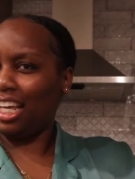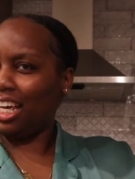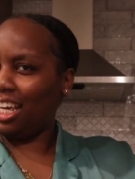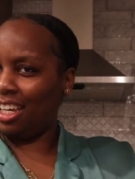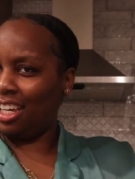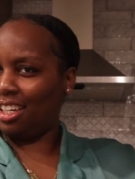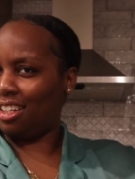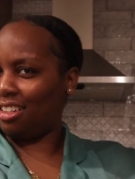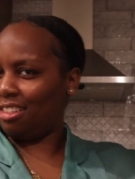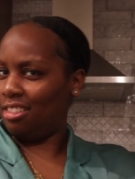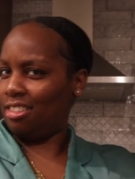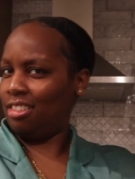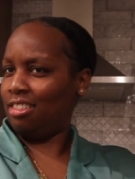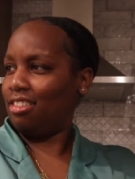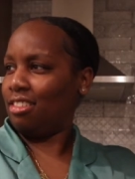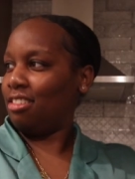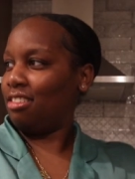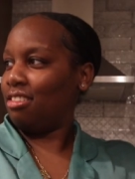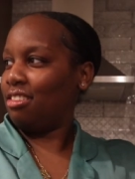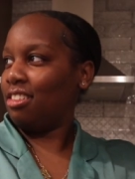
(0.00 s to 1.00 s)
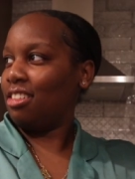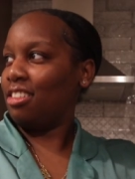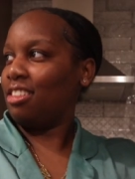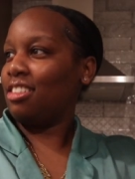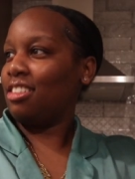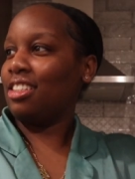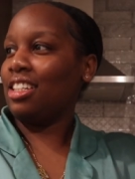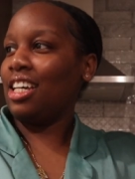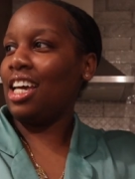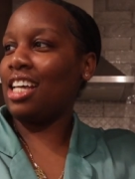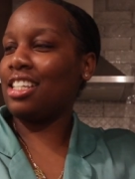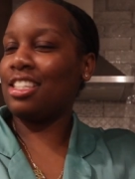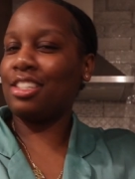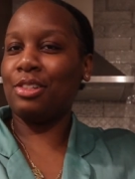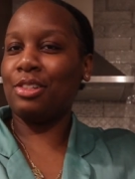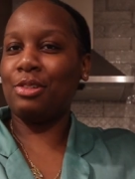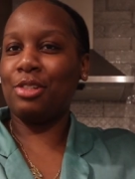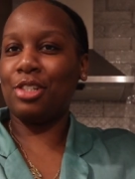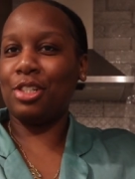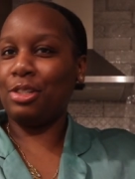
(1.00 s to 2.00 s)
Like,
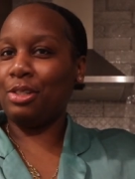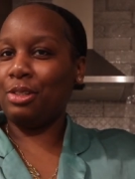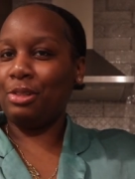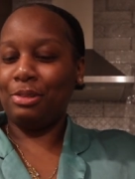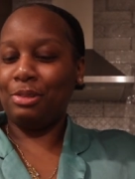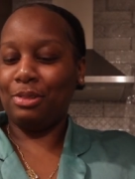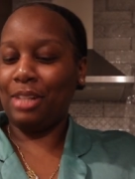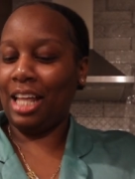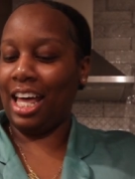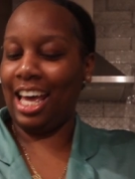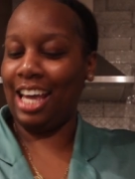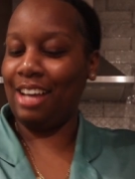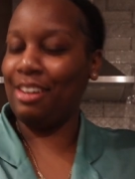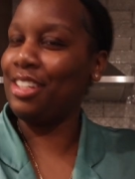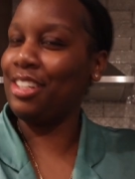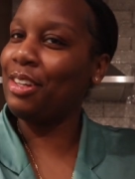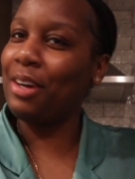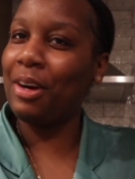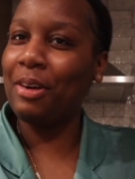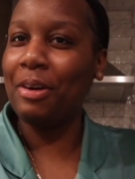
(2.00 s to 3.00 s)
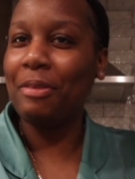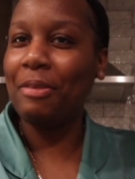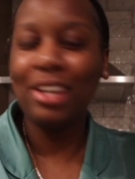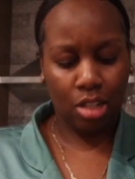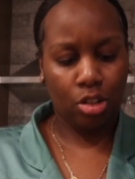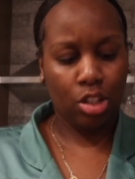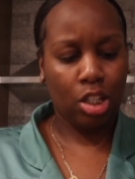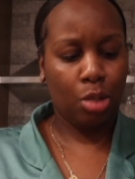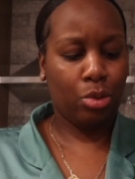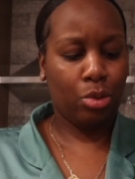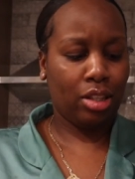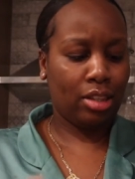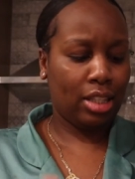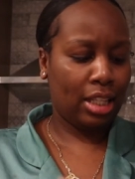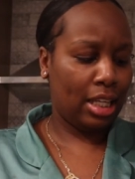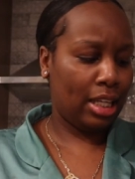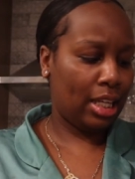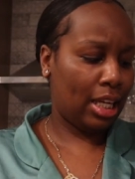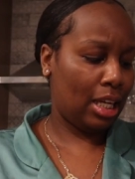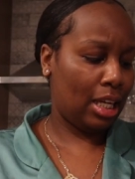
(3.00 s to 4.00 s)
excuse you. only one
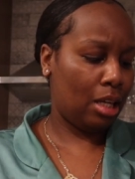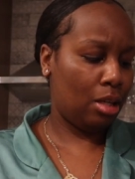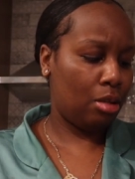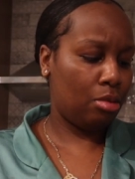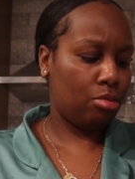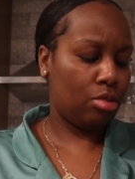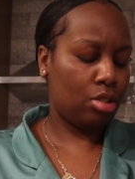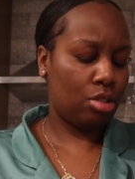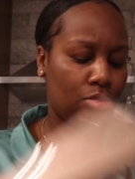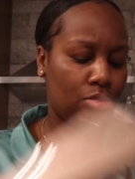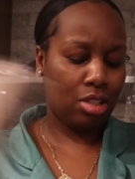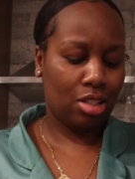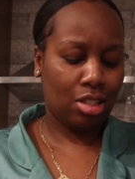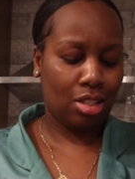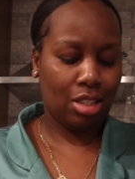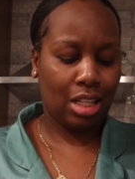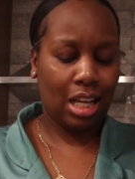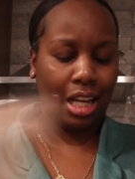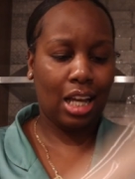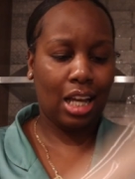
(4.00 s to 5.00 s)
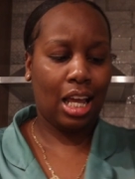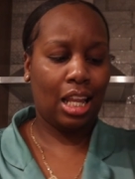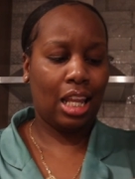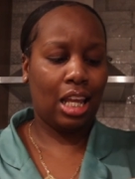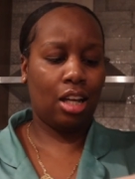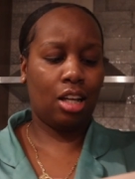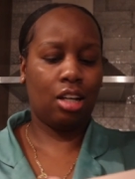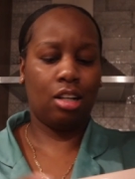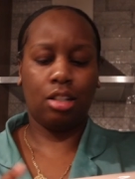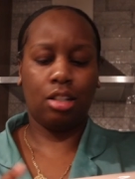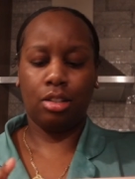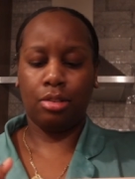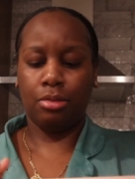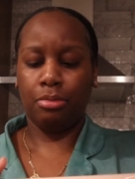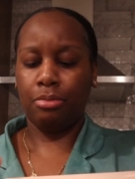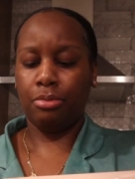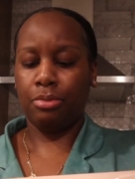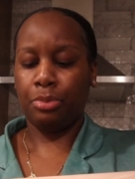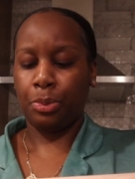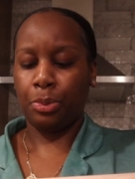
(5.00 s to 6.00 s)
thing came, which was I got like a
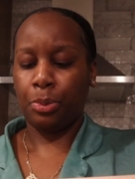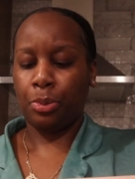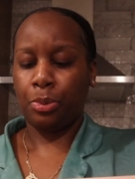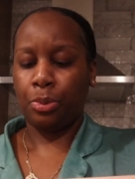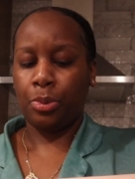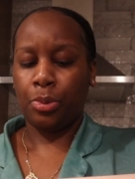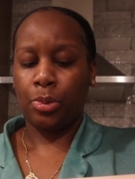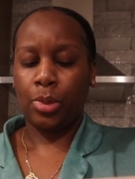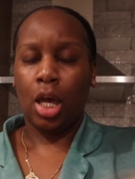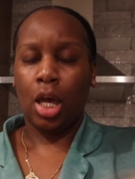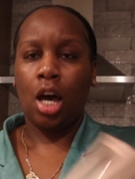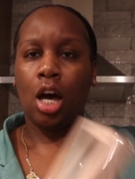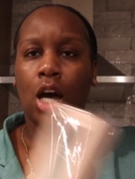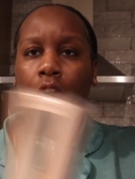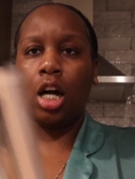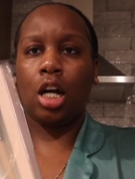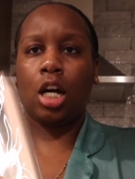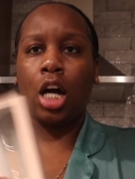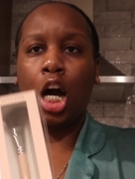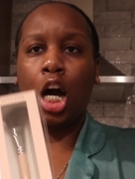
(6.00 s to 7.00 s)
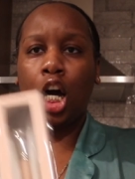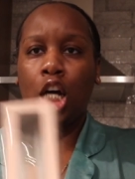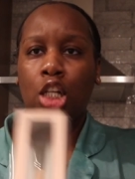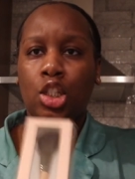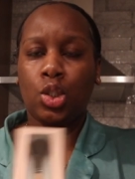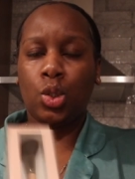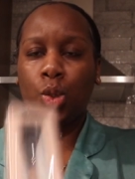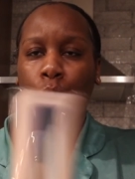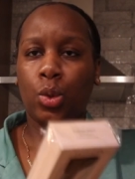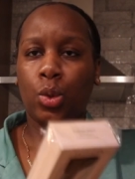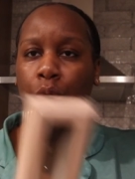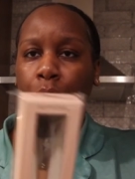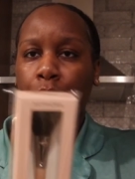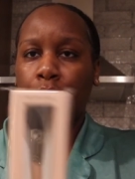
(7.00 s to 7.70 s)
um a contour